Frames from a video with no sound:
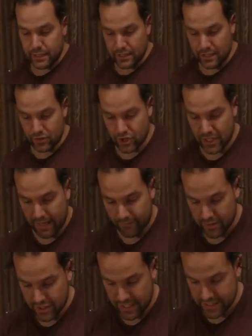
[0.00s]
that just
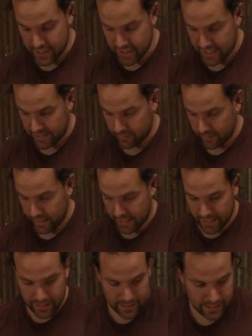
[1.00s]
guarantees a seal
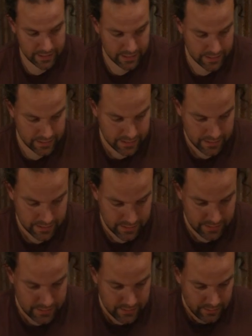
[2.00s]
there
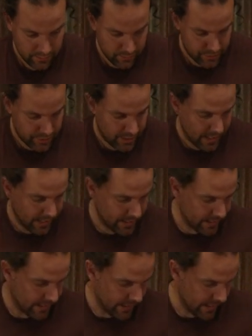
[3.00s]
of course you can
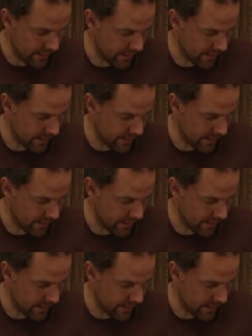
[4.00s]
uh,